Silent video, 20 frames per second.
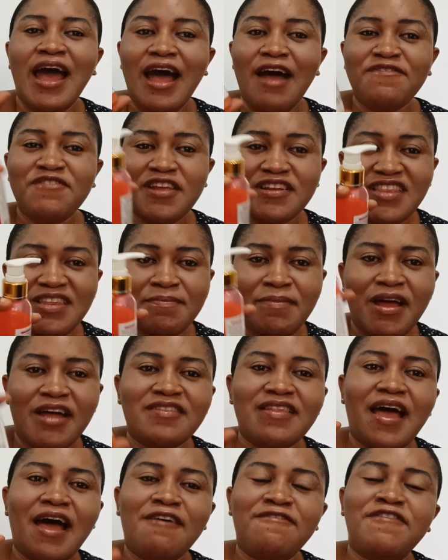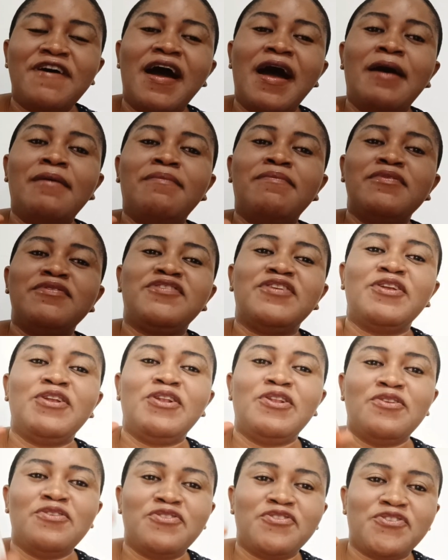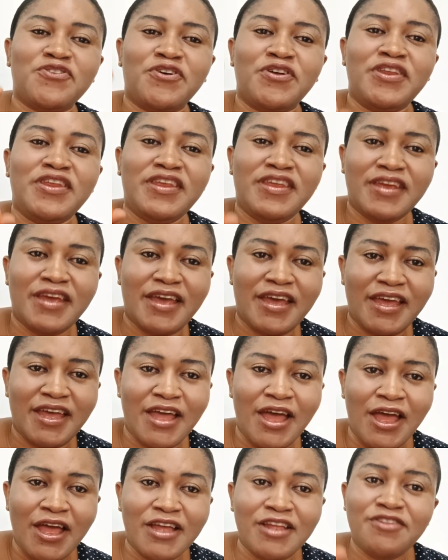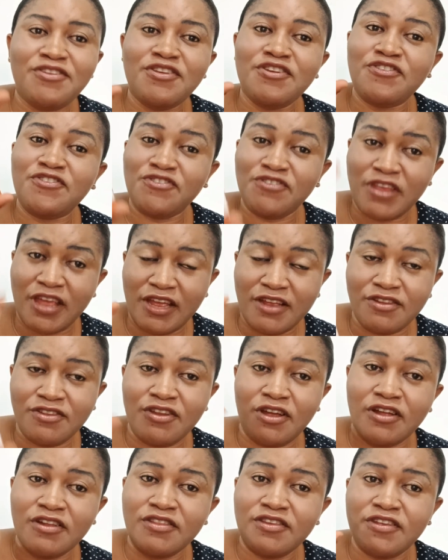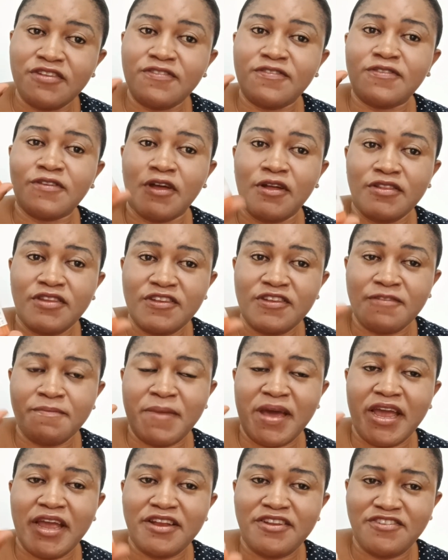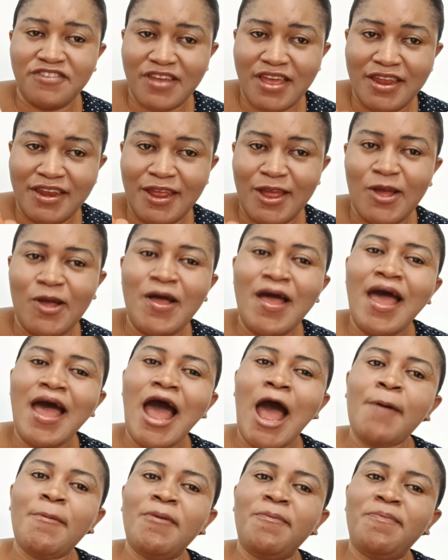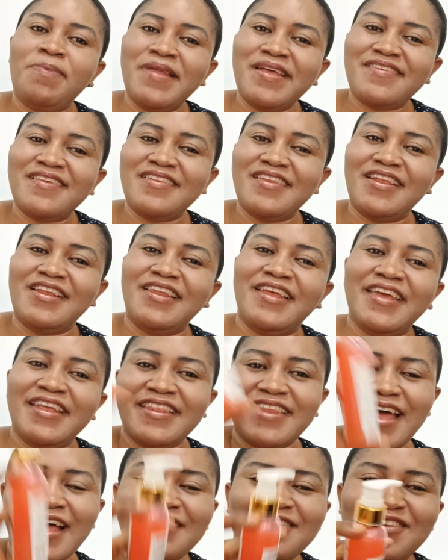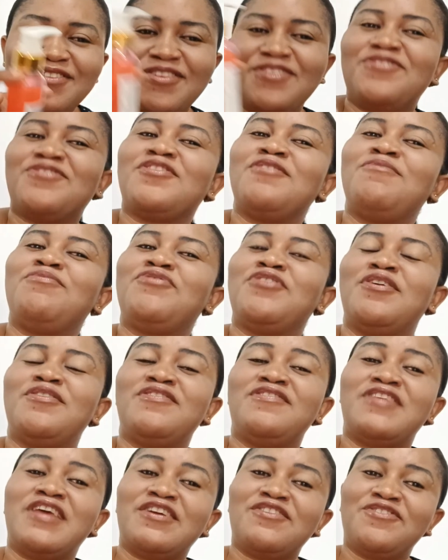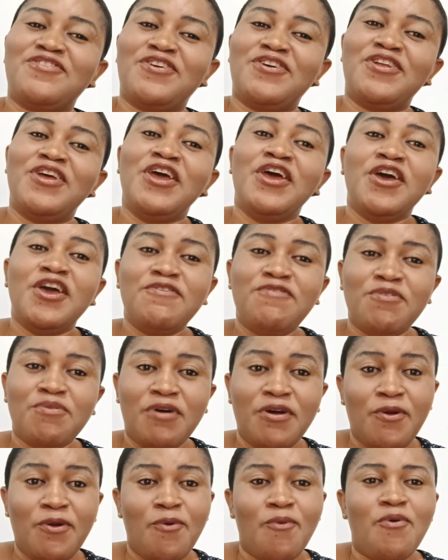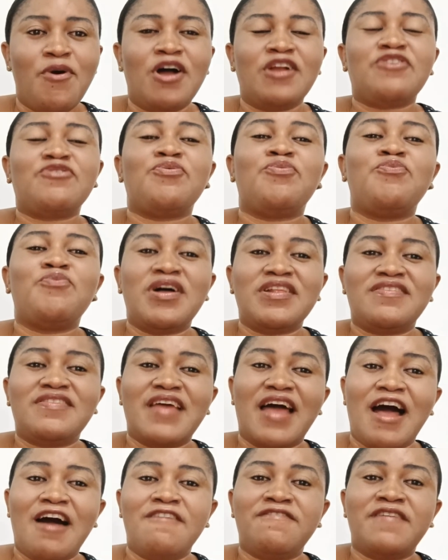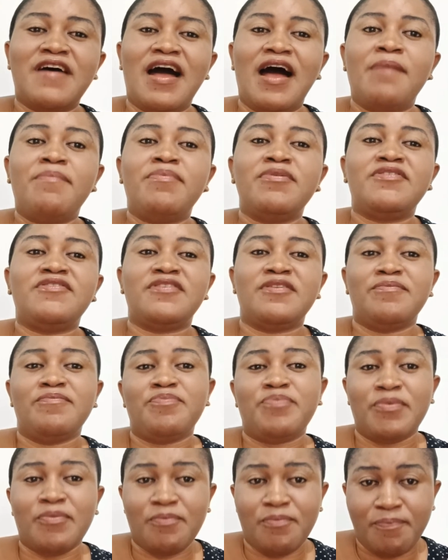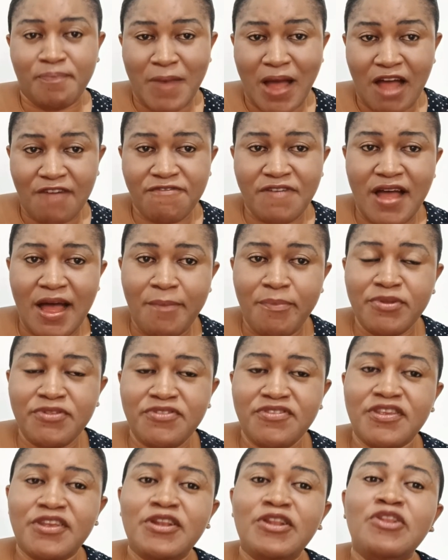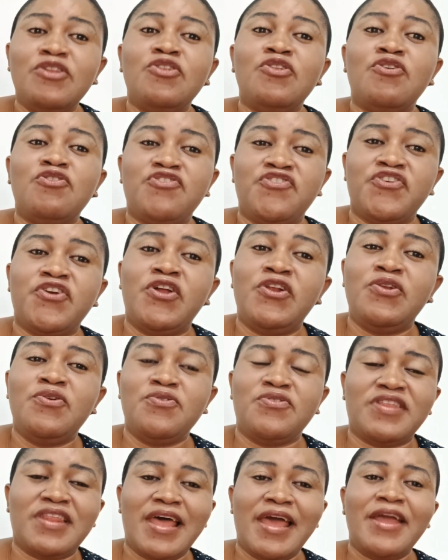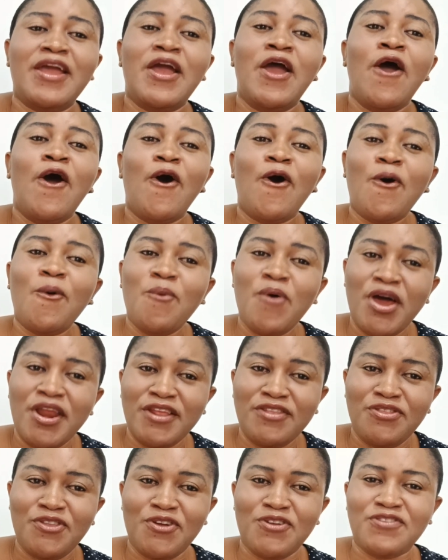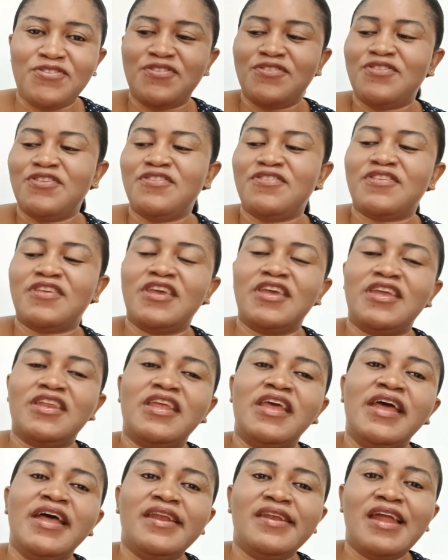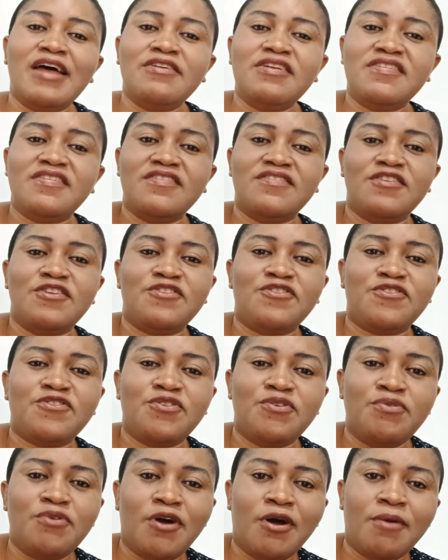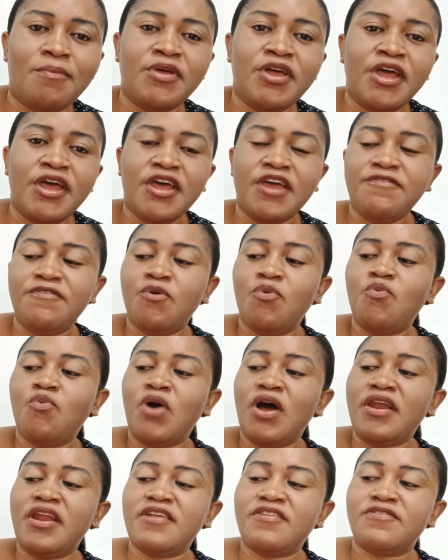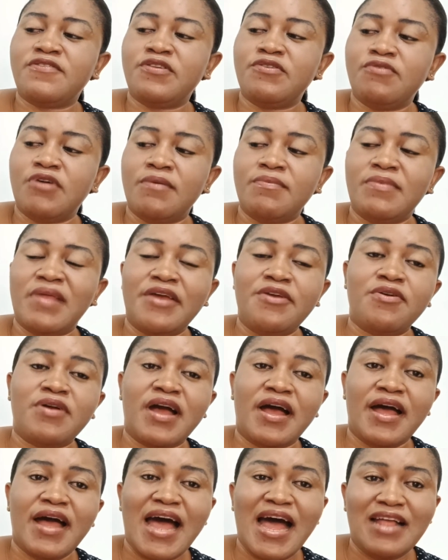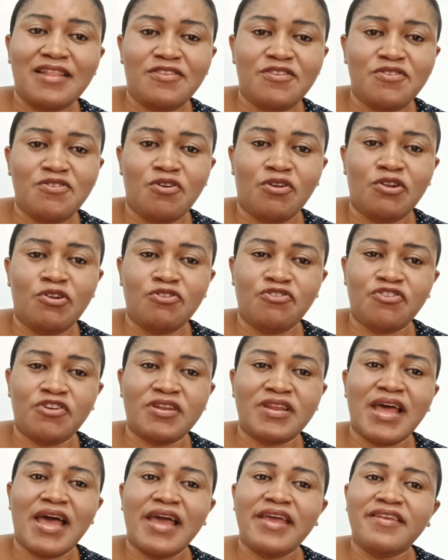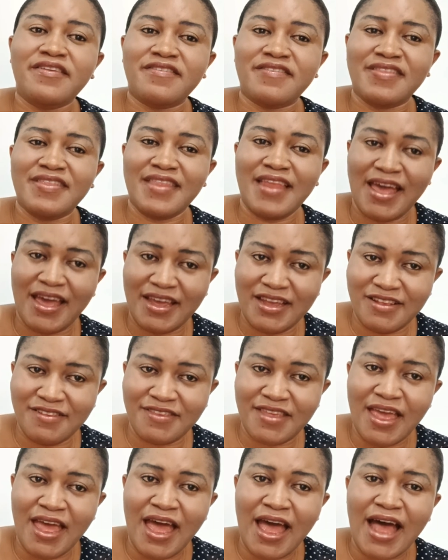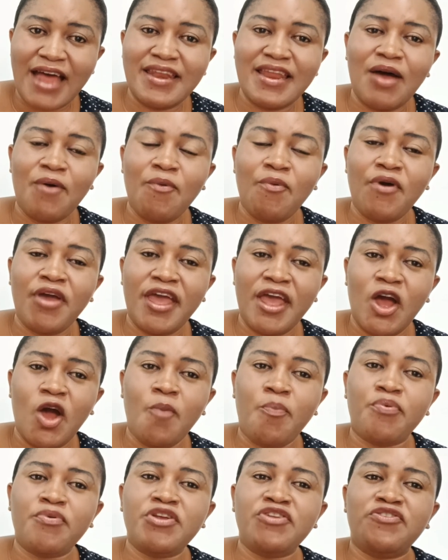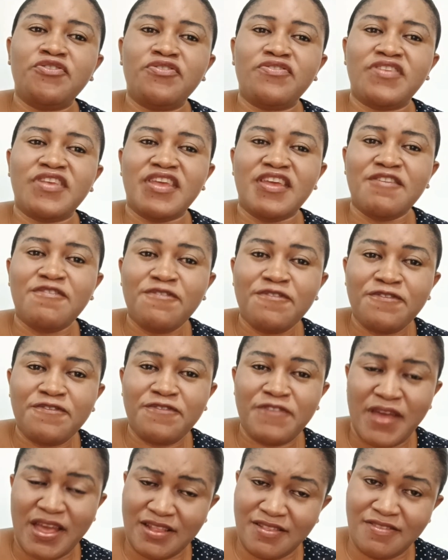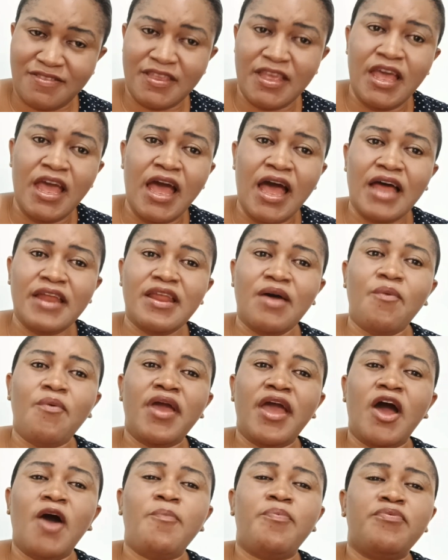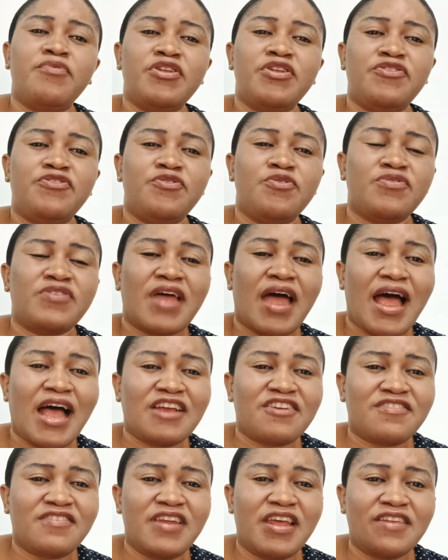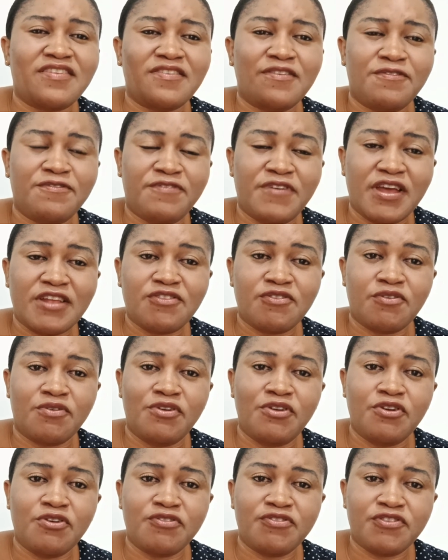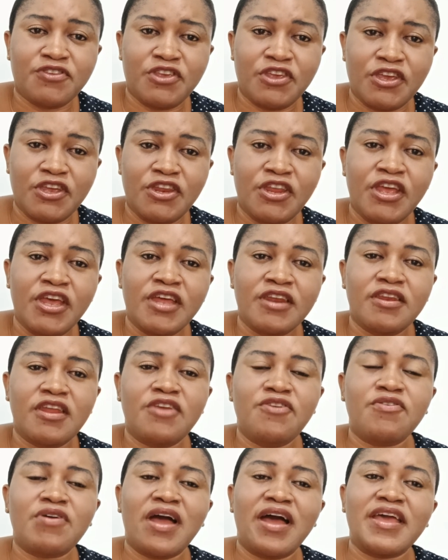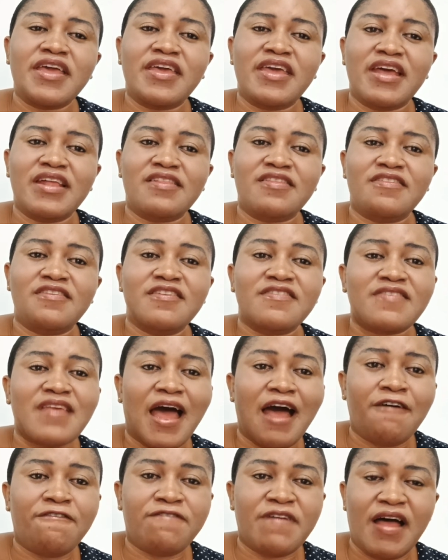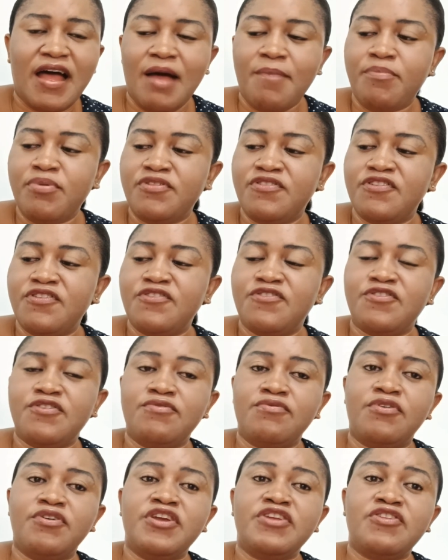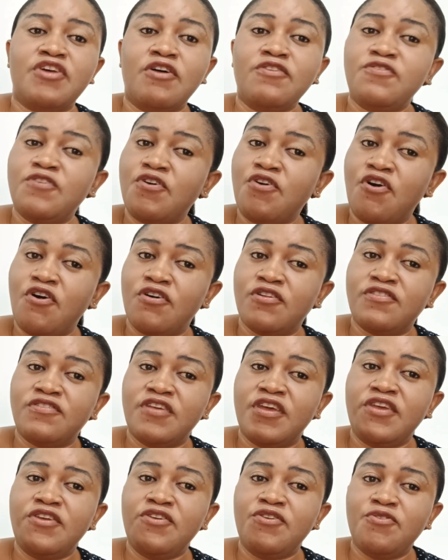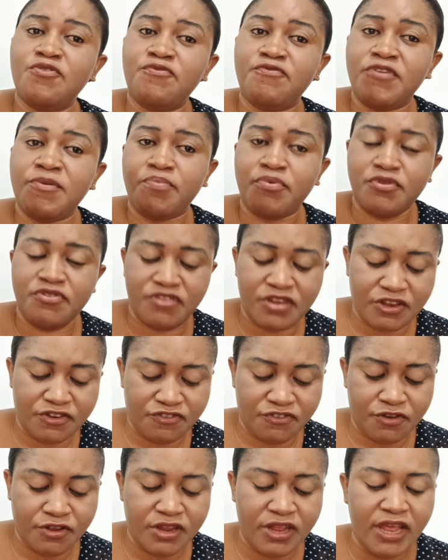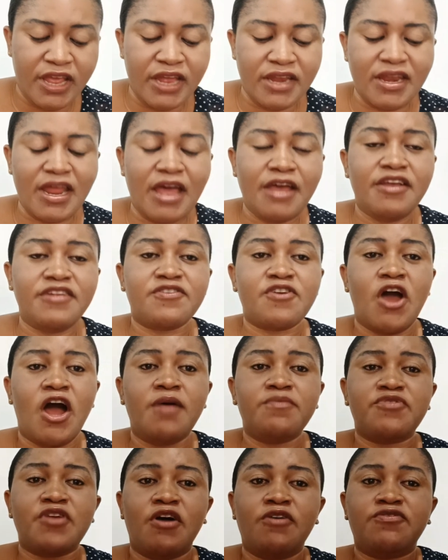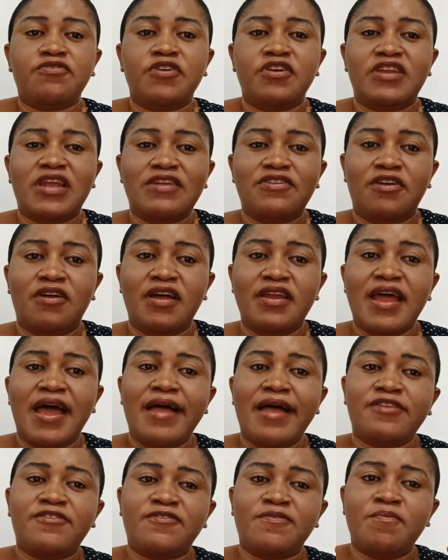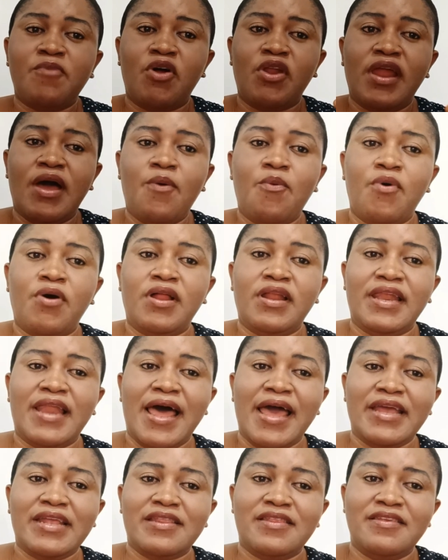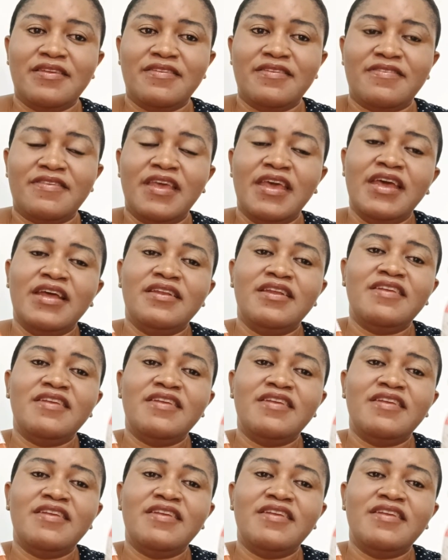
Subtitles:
I've talked about Alpha Arbutin Lotion here and this setting on this my channel. I'll be placing the link down the description section if you want to watch what the Alpha Arbutin lotion looks like or what it does to the skin. Now, this is a serum. If you want a serum that you can add to your lotion that is nice and that will help reduce the effect and that will help reduce harshness effect on your skin, then you can get this Alpha Arbutin serum. It also contains UV protection. Now, it comes also in another smaller one like this.